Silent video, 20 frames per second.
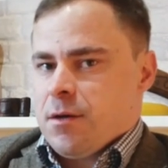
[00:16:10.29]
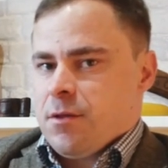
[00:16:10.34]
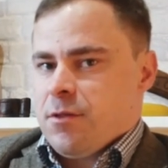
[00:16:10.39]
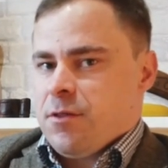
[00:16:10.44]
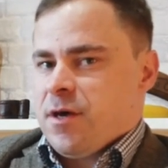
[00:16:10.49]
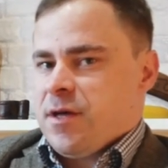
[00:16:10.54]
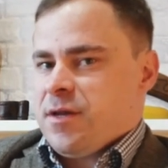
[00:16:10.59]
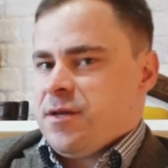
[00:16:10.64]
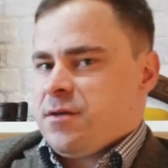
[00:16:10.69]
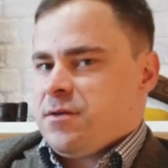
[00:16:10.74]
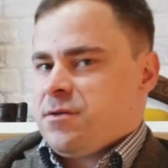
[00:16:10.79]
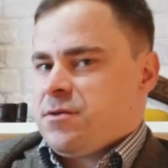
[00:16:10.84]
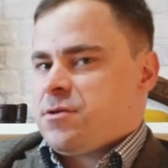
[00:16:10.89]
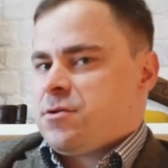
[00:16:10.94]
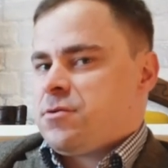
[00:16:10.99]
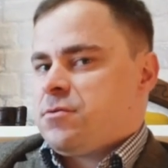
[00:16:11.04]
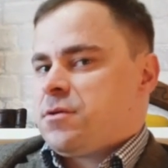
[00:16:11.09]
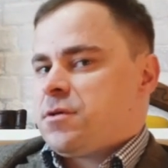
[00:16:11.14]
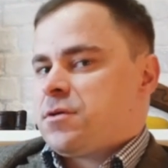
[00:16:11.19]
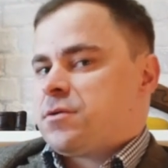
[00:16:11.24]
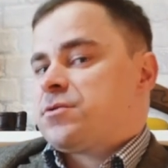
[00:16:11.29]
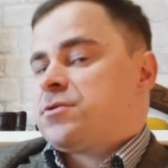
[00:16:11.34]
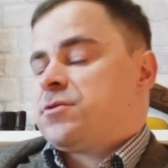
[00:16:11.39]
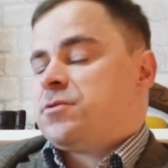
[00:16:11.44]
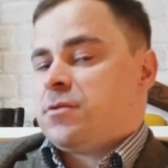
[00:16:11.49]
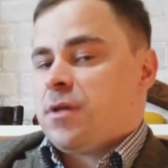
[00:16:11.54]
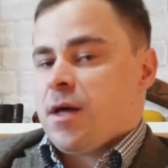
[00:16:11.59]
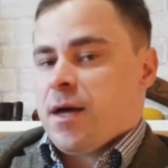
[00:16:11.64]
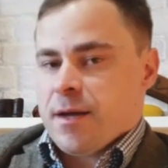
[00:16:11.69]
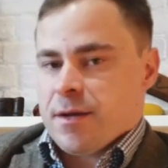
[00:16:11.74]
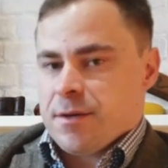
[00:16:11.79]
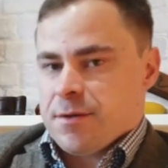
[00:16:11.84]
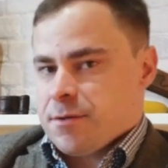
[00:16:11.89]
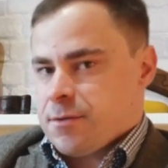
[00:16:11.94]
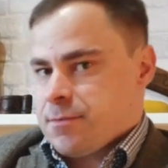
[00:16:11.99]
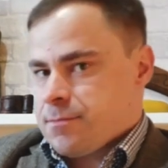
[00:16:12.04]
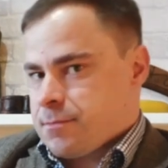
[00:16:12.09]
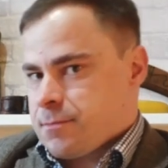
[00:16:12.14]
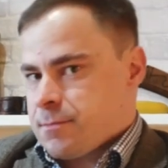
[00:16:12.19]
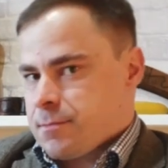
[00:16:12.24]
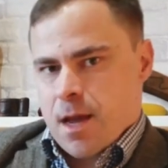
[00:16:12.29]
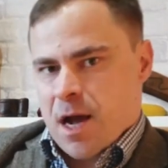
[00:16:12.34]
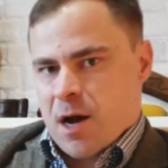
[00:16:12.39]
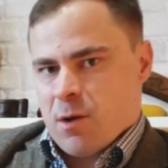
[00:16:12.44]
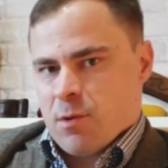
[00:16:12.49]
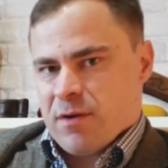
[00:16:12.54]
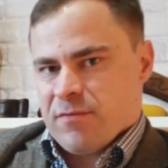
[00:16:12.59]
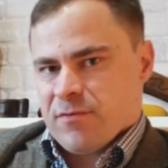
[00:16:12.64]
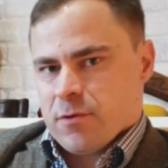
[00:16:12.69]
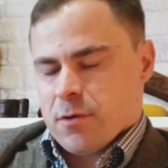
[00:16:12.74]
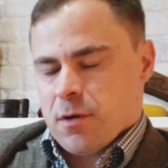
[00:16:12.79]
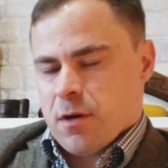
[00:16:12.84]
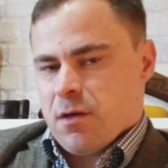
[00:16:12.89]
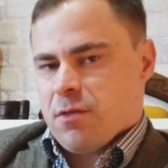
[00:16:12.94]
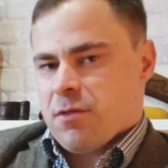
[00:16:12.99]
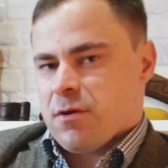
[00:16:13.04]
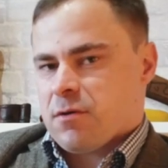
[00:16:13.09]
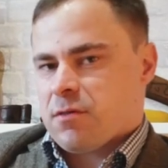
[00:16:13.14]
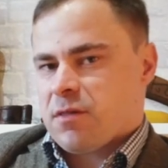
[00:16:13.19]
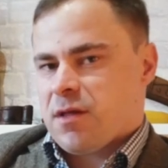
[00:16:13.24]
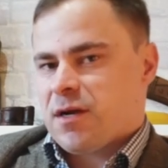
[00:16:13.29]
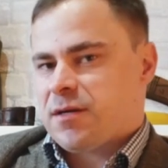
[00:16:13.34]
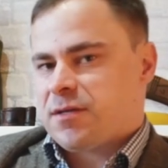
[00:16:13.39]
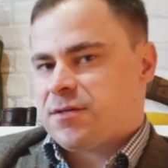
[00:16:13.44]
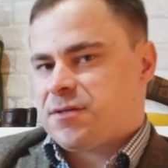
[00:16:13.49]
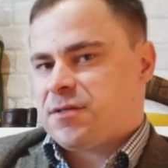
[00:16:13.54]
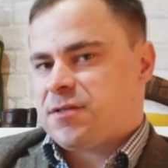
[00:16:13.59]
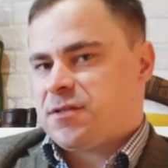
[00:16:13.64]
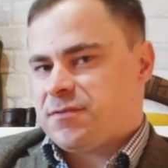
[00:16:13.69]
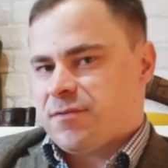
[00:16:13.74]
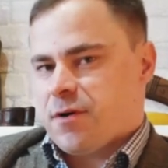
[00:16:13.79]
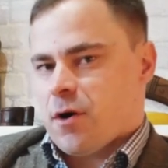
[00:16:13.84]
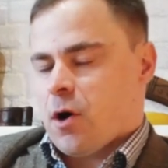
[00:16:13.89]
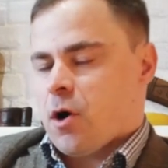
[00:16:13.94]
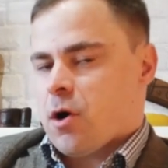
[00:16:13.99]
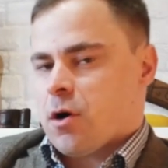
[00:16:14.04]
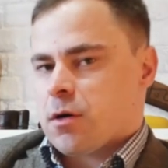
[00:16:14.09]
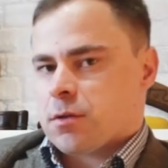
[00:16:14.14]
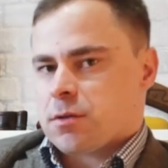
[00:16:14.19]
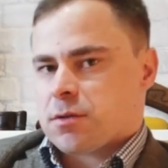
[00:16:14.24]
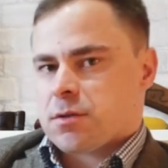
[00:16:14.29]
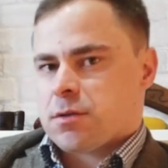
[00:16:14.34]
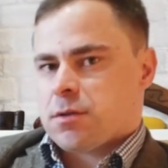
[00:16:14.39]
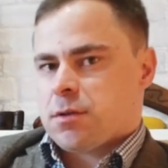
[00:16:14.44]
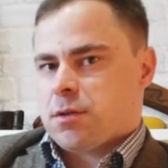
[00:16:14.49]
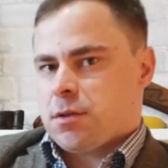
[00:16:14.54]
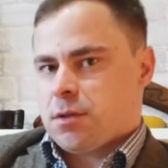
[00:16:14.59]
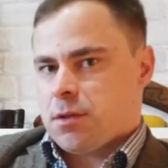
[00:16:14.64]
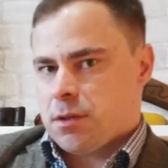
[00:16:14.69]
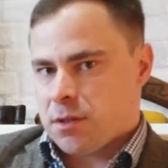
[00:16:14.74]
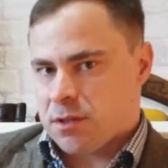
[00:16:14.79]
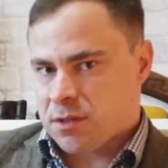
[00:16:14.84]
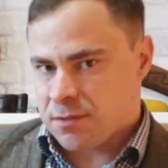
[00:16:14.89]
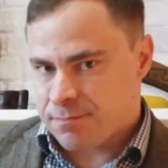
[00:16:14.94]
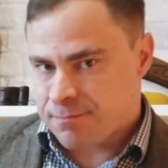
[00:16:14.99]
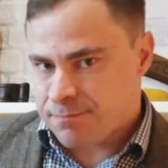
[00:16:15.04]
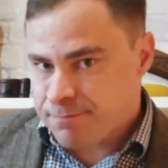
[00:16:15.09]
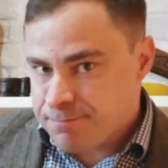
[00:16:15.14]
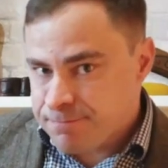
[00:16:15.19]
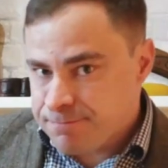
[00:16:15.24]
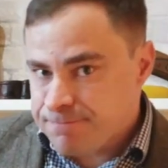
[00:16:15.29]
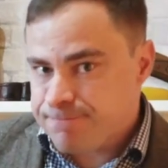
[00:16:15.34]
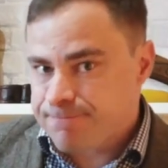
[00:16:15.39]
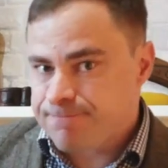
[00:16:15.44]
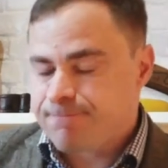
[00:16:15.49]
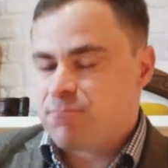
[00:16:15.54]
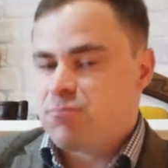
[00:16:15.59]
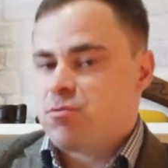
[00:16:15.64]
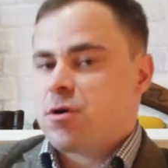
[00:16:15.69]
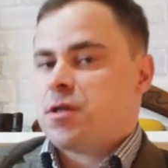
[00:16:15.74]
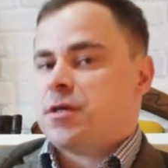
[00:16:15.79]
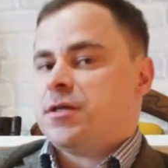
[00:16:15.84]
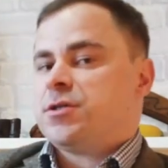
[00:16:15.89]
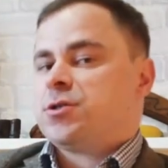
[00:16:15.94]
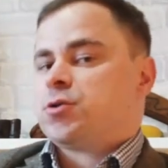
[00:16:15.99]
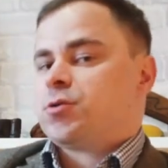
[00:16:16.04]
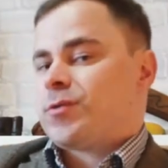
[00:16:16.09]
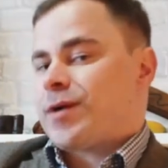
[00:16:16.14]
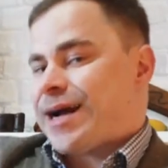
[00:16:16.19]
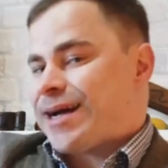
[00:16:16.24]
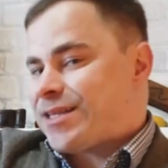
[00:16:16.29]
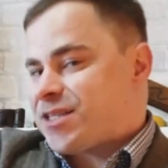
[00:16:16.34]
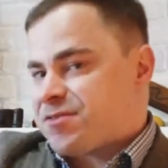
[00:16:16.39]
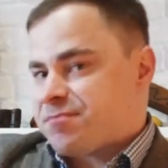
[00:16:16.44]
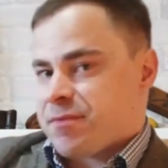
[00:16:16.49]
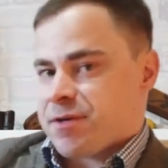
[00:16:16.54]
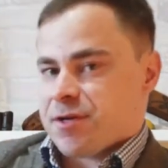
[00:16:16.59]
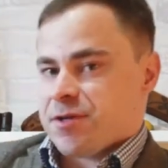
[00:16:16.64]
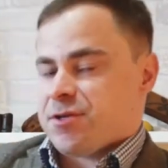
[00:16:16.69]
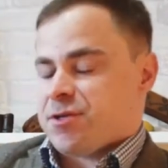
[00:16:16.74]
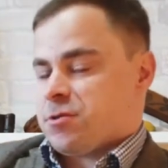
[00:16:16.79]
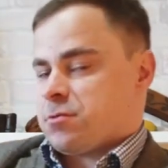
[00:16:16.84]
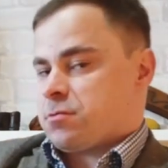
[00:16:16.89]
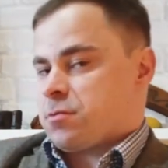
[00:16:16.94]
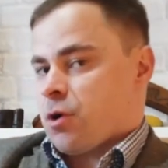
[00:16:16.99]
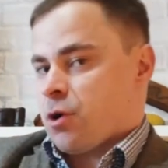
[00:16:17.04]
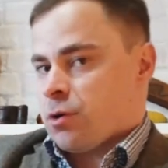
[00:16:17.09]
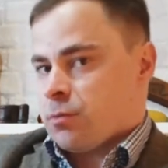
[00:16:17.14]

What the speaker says: They did too little too late. However, their legacy of art is really transmitted to